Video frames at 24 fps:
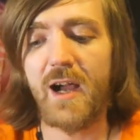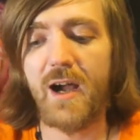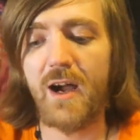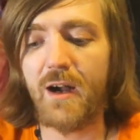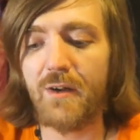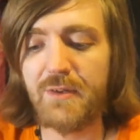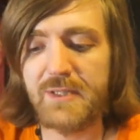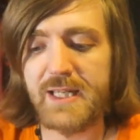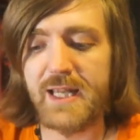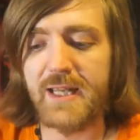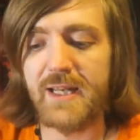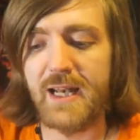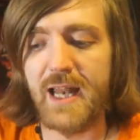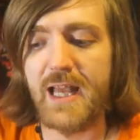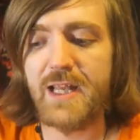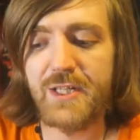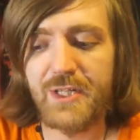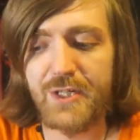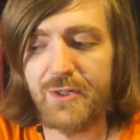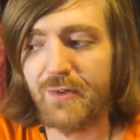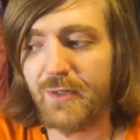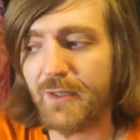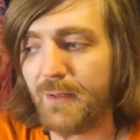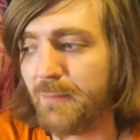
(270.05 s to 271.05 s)
I would say
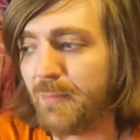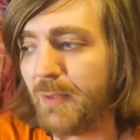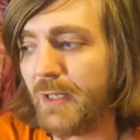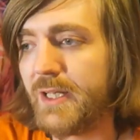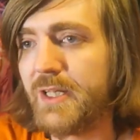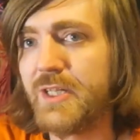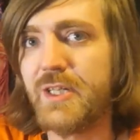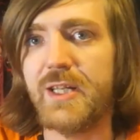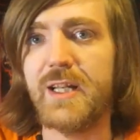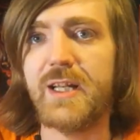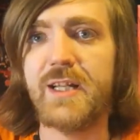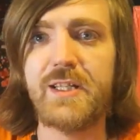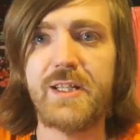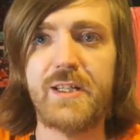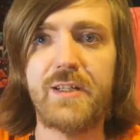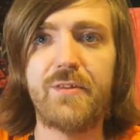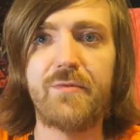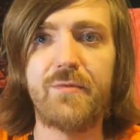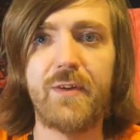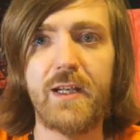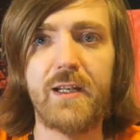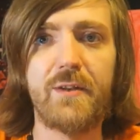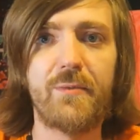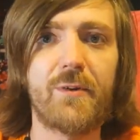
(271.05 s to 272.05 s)
unless you're a completionist and
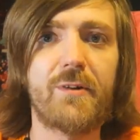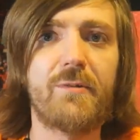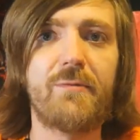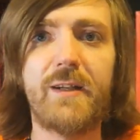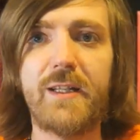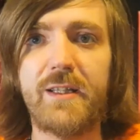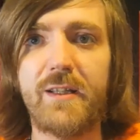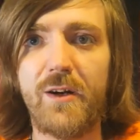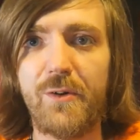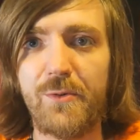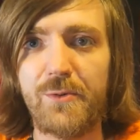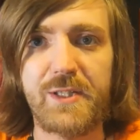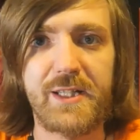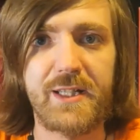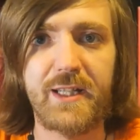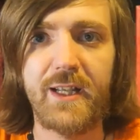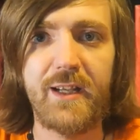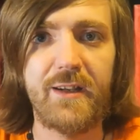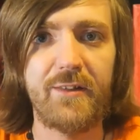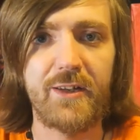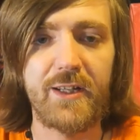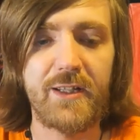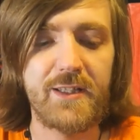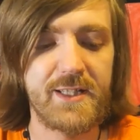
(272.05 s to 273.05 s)
you really want to read the whole
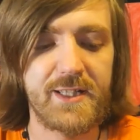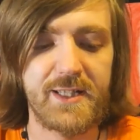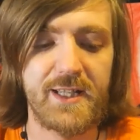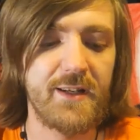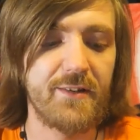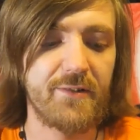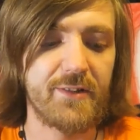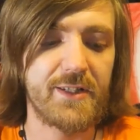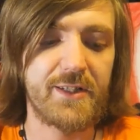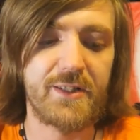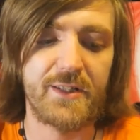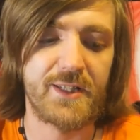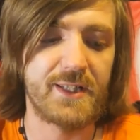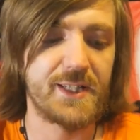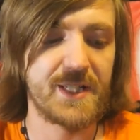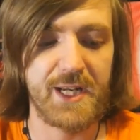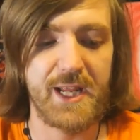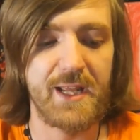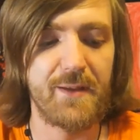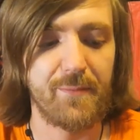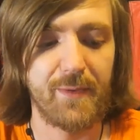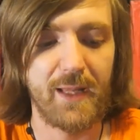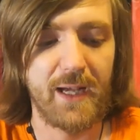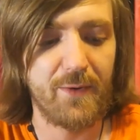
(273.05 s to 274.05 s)
series, just
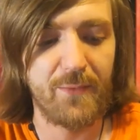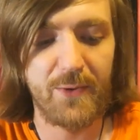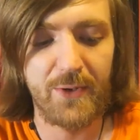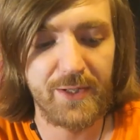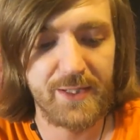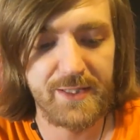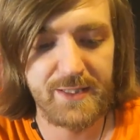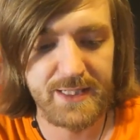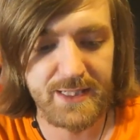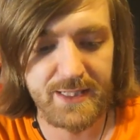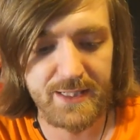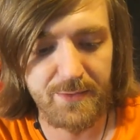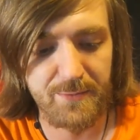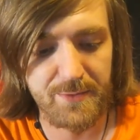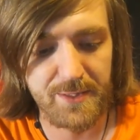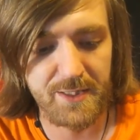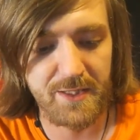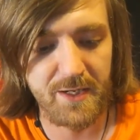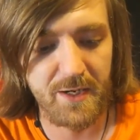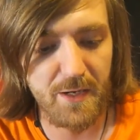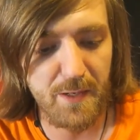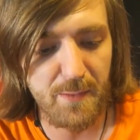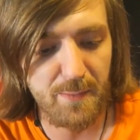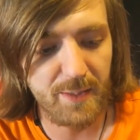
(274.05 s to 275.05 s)
skip that one. It's, it was
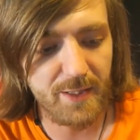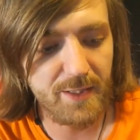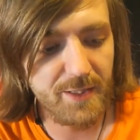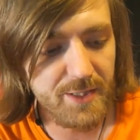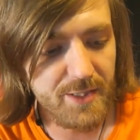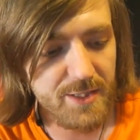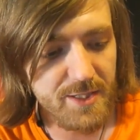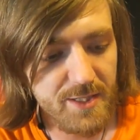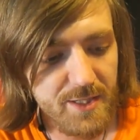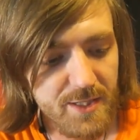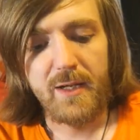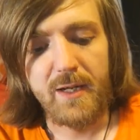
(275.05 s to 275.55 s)
garbage.